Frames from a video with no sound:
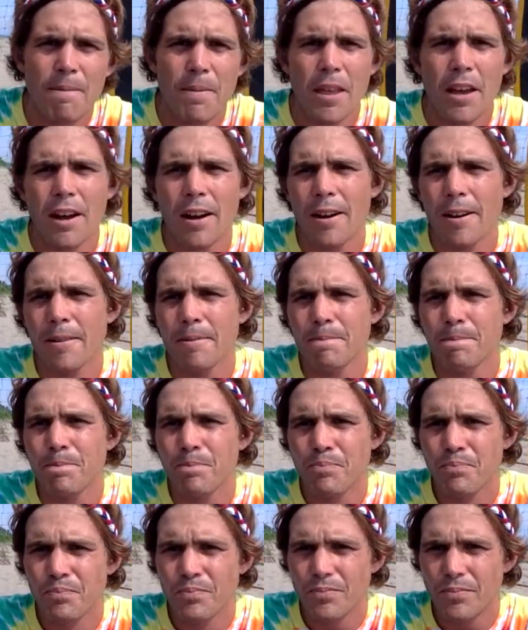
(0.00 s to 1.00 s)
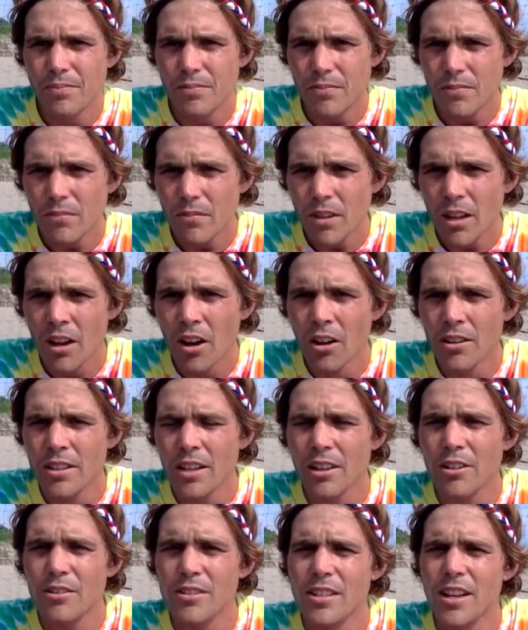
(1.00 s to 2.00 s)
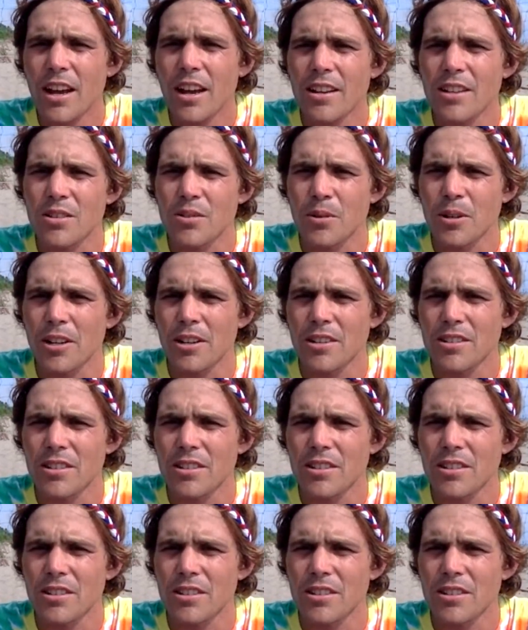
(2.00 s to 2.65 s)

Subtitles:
on the other side as well.